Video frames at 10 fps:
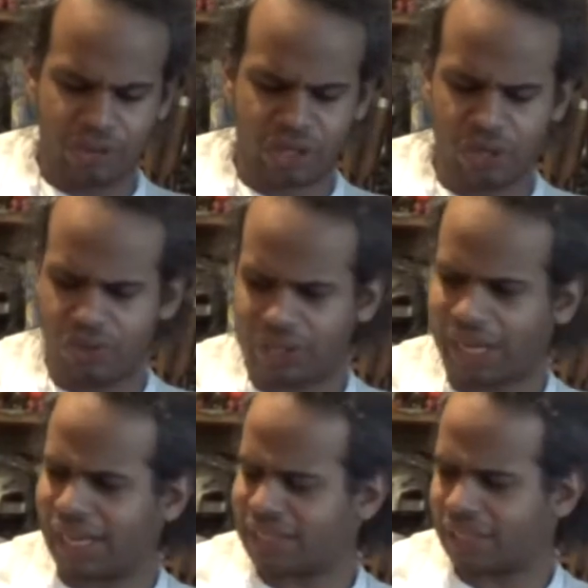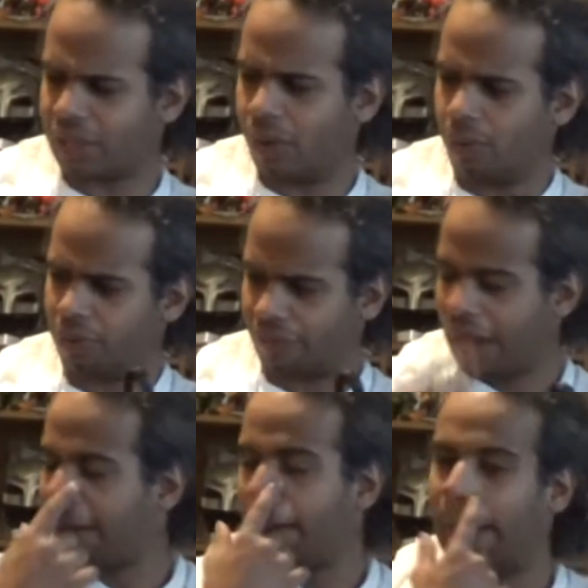used to use, I guess, like the old,
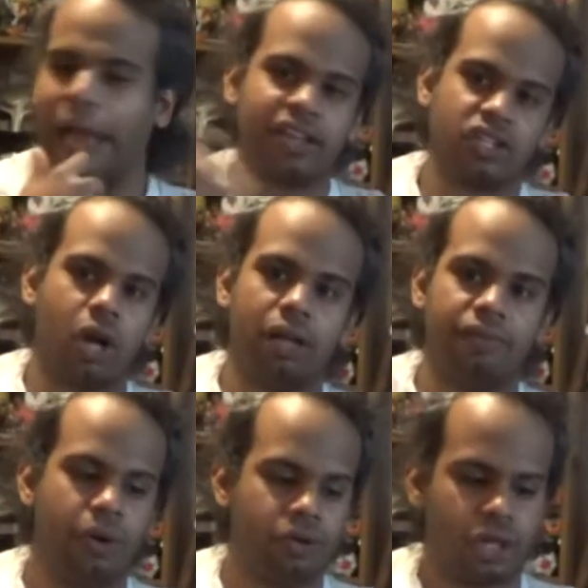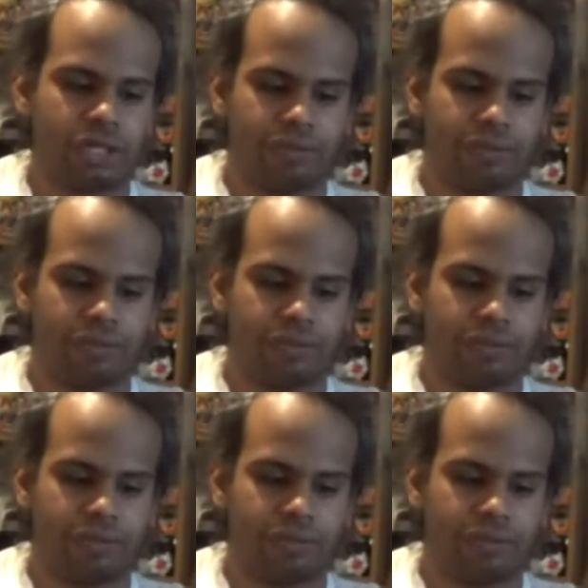I just call it a phone charger.